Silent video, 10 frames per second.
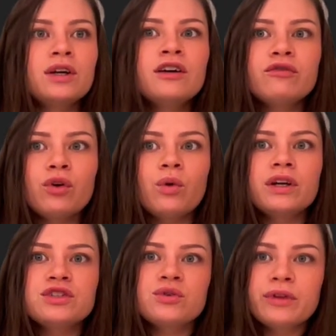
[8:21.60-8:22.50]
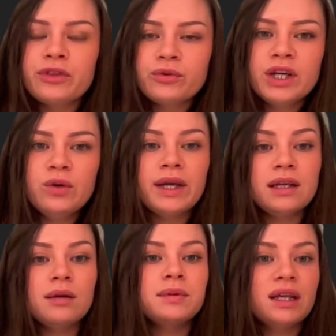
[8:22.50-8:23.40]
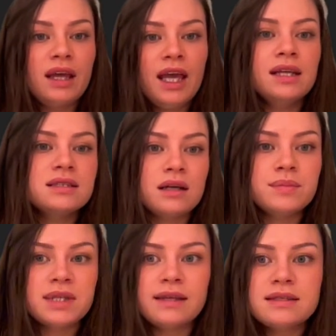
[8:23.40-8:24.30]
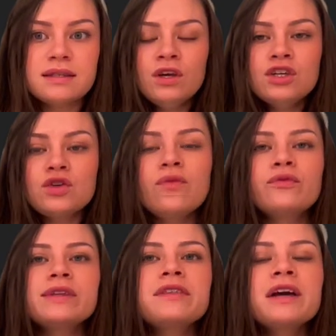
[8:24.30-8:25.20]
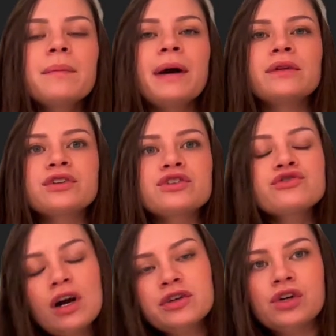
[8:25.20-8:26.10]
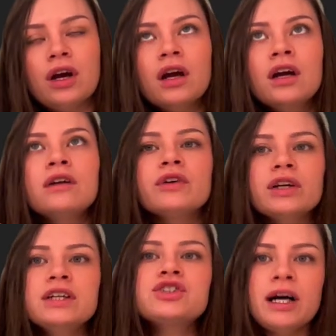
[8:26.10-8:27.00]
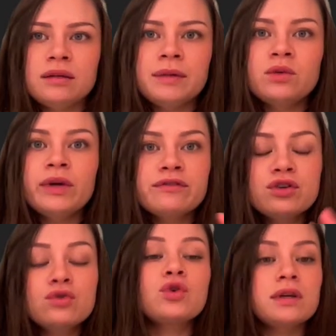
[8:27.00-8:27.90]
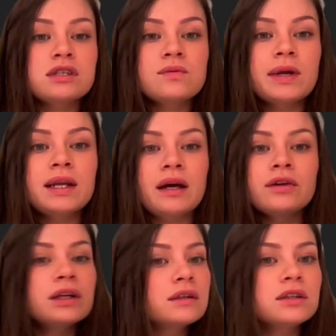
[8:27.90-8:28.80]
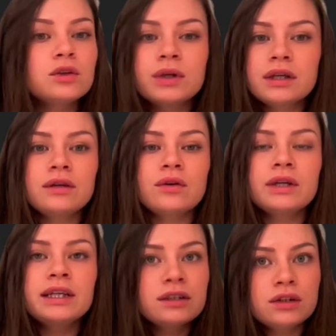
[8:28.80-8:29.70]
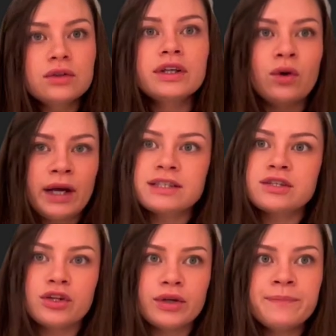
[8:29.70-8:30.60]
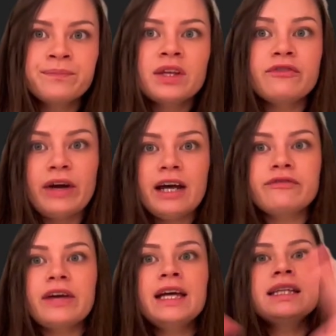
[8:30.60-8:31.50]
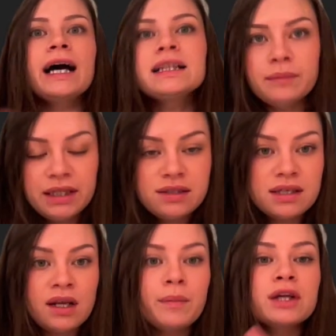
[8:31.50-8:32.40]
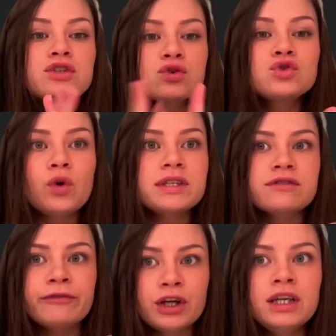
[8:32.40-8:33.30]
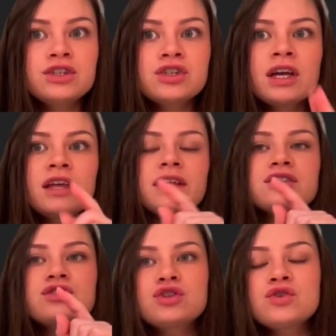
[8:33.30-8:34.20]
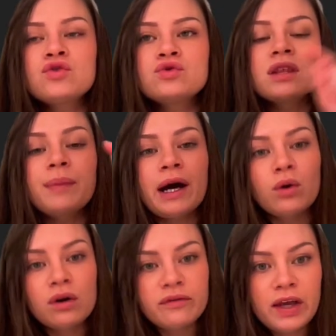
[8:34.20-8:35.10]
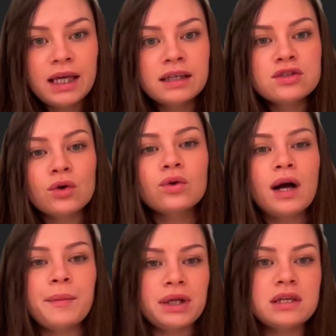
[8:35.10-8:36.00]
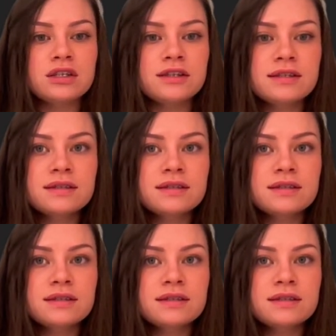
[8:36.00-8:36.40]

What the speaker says: For 1 and 2 and 3, we end up getting 8 subsets. So if we think about the structure, for each element, we have 2 choices. We can either include it or exclude it. If I have n elements and I make 2 choices for each, that's 2 to the power of n total combinations.